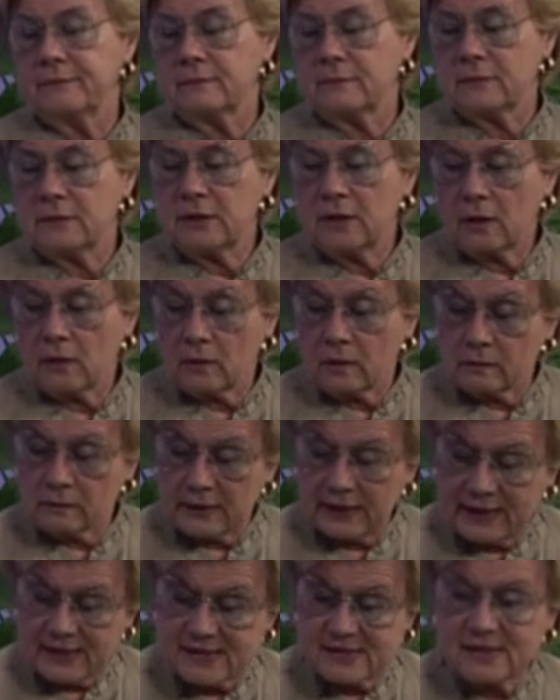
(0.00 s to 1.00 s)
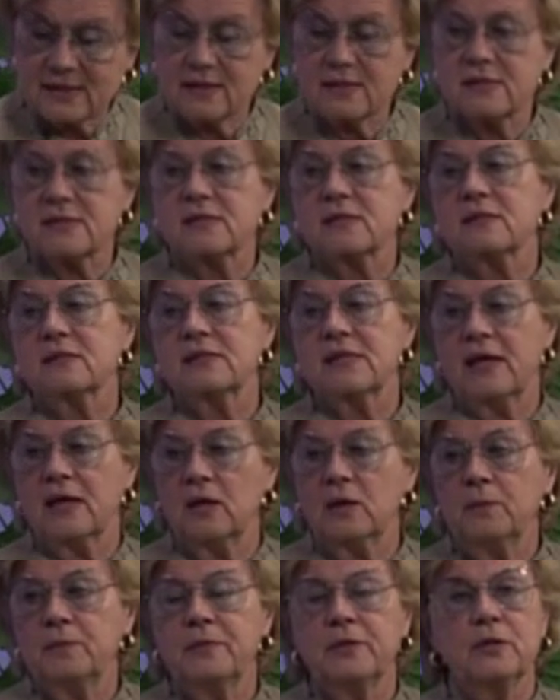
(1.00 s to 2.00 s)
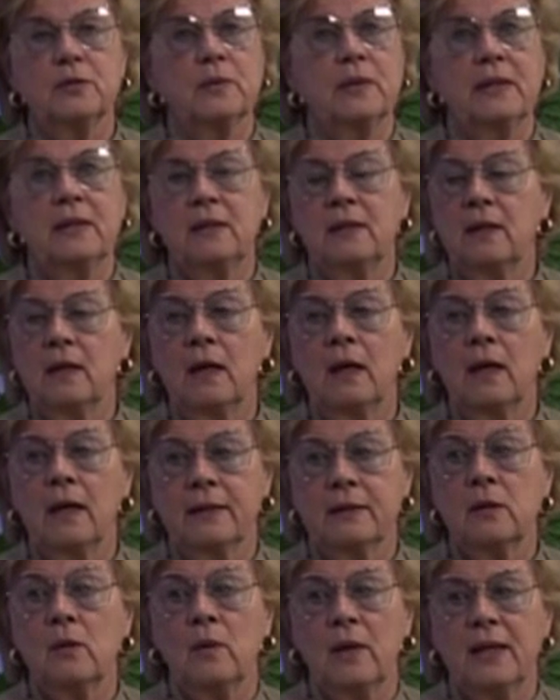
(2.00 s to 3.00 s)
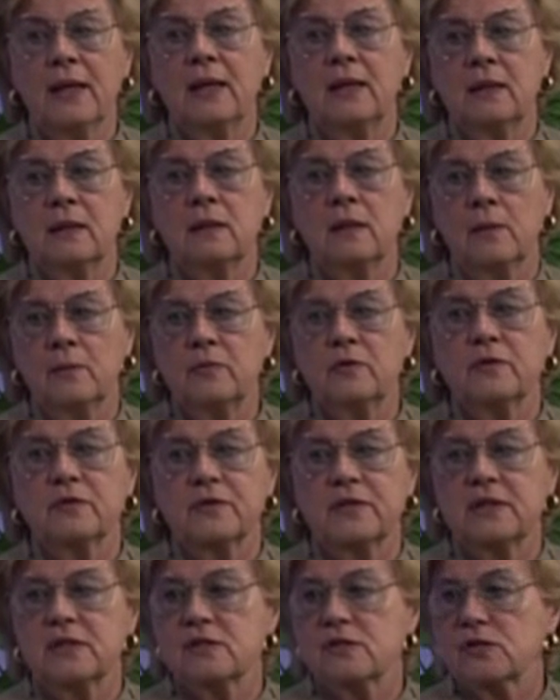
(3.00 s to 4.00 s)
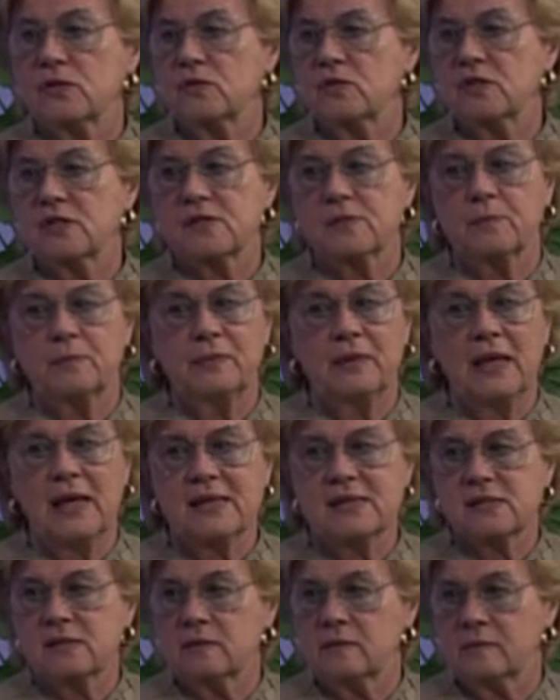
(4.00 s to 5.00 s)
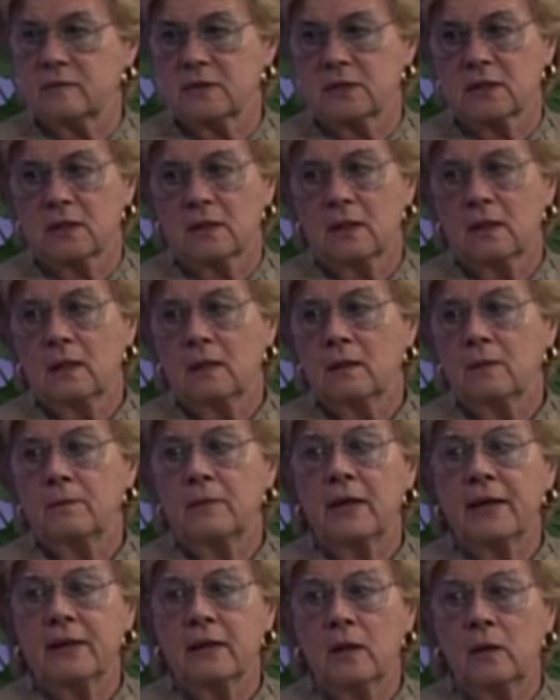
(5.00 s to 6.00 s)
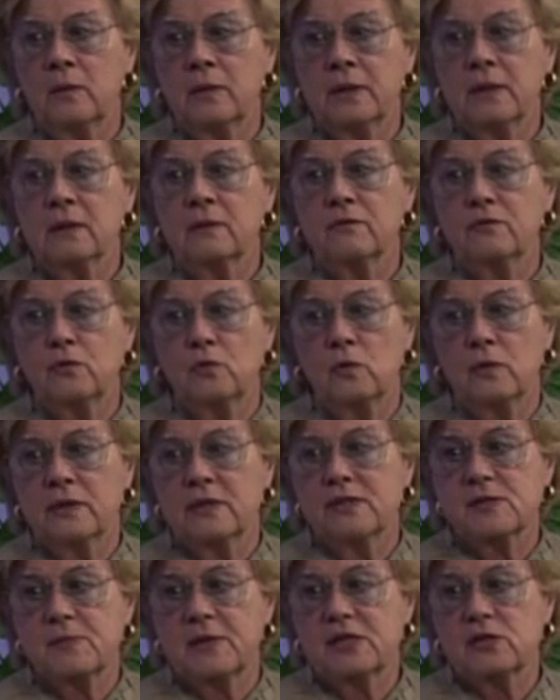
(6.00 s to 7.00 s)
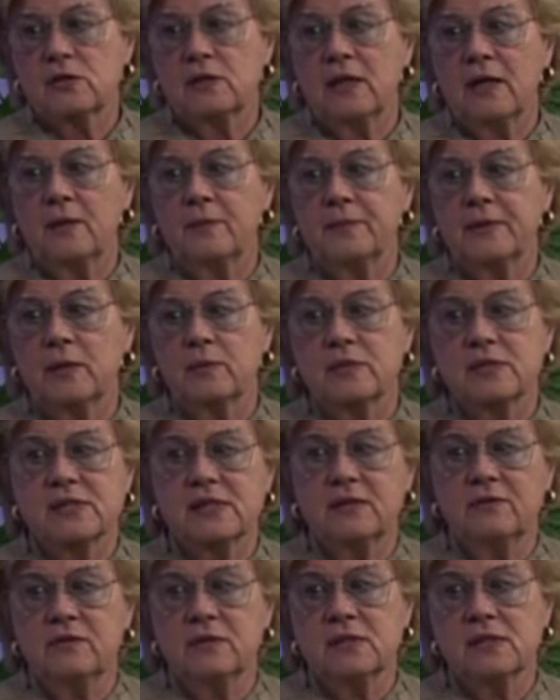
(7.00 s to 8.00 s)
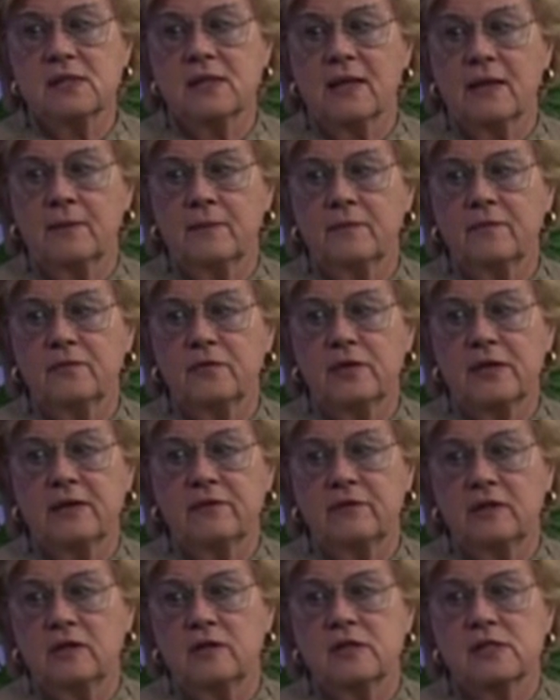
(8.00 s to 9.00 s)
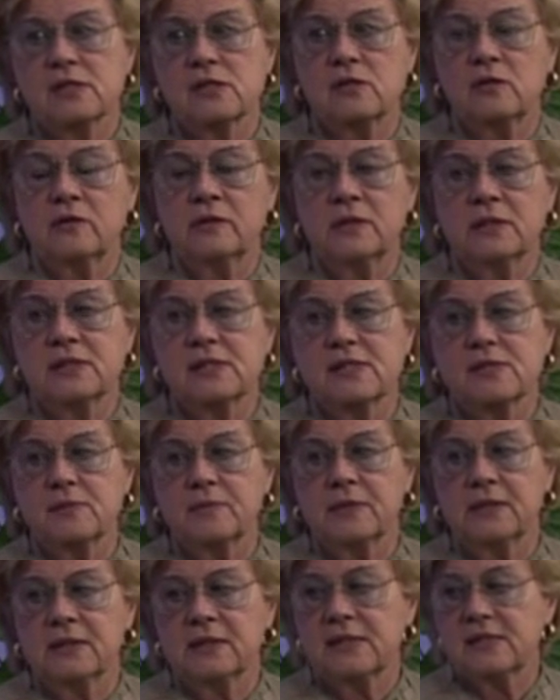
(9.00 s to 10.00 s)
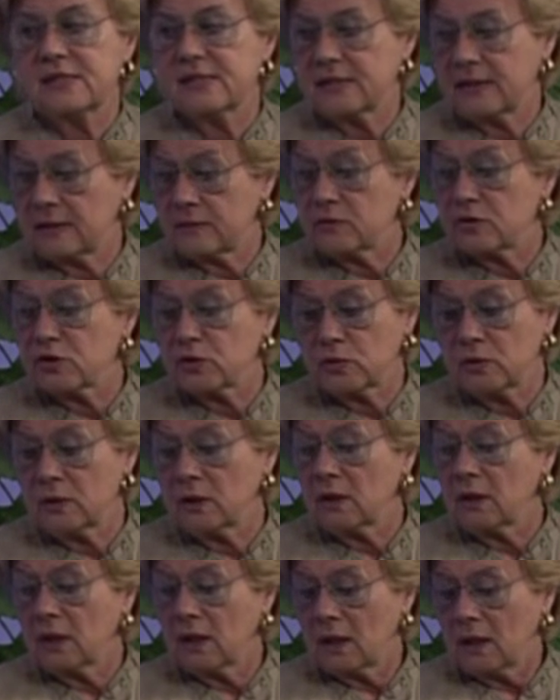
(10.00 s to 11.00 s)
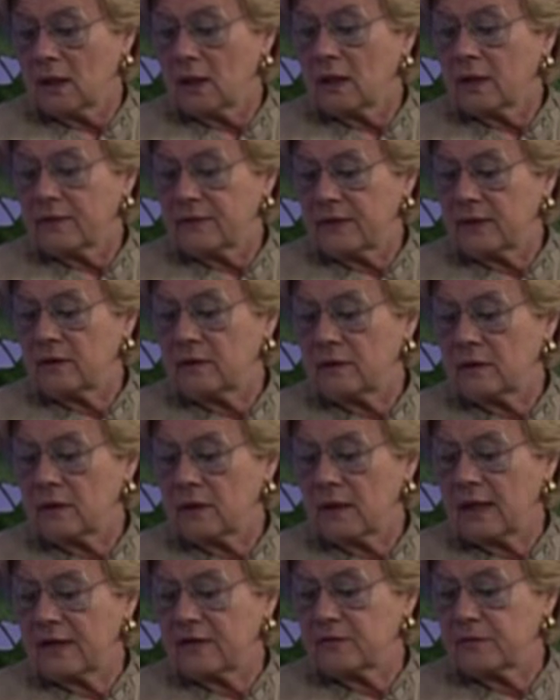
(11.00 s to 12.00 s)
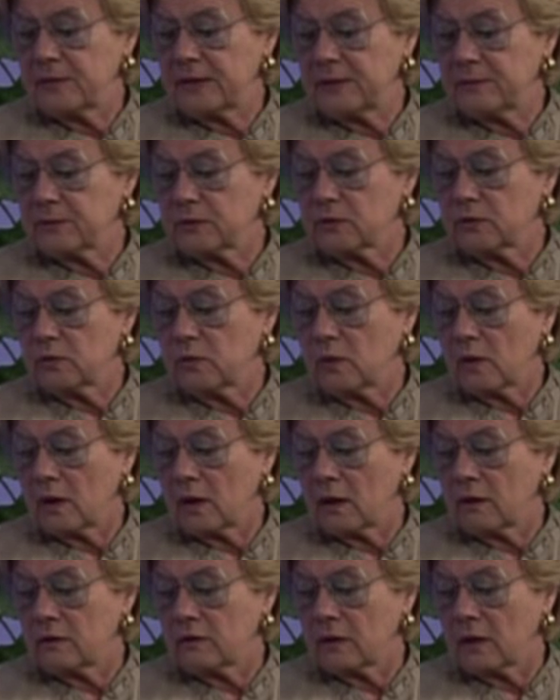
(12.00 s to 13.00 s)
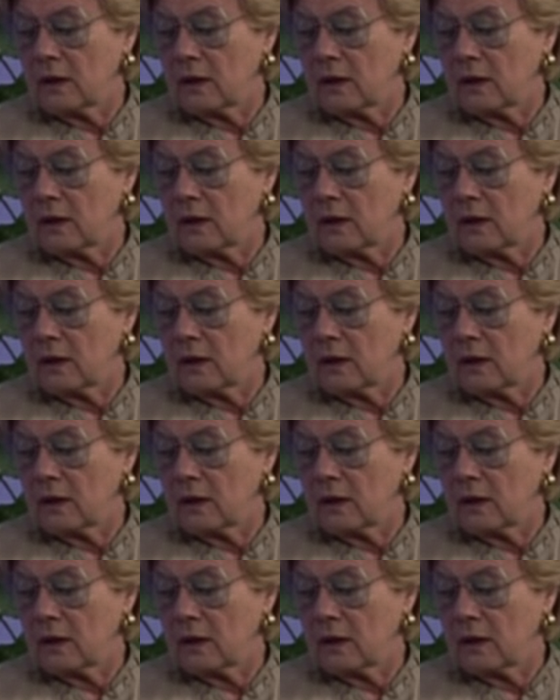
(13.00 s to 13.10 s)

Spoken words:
you know, ask us to help you. And I know I had a number of kids who just blossomed by going for the special help that was given to them for their various learning disabilities. And I'm sure there are a lot of people who are